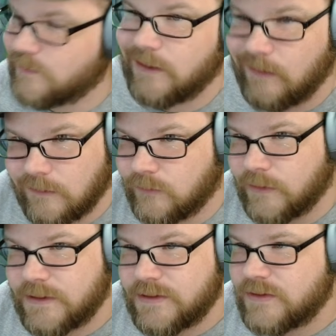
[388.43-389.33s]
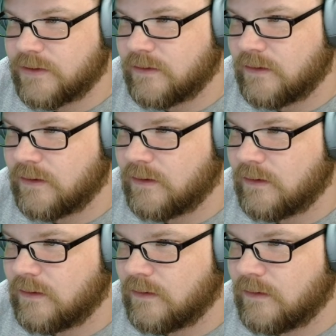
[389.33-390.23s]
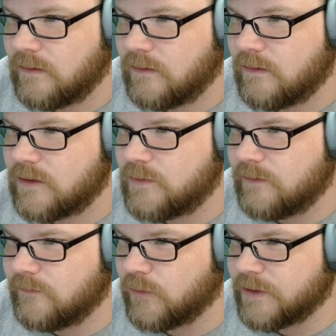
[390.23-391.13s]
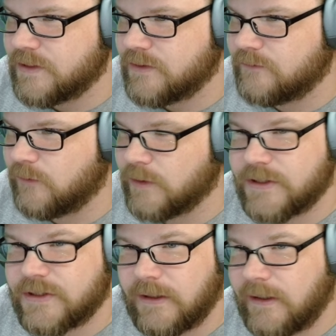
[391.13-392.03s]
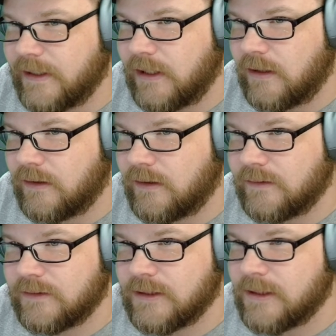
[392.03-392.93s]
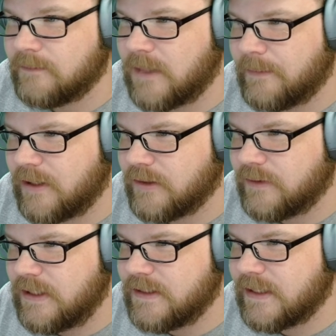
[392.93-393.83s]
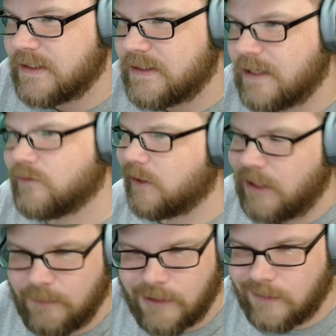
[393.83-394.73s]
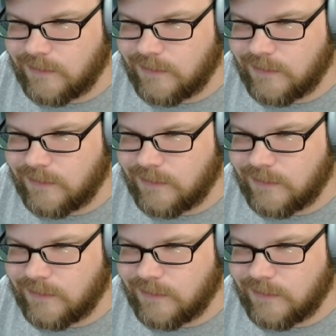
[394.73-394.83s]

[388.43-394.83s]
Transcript: we got another forest. Forest all in here. Pop another one of these guys down. We're going to keep on